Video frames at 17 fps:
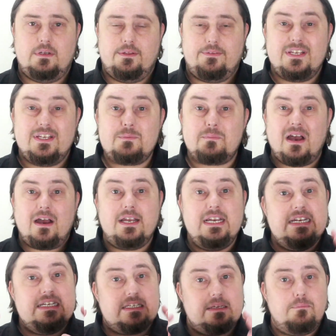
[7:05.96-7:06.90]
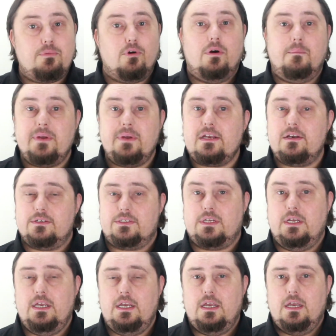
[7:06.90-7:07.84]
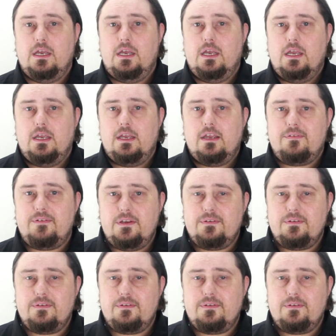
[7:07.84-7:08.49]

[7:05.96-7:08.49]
This part is important because if you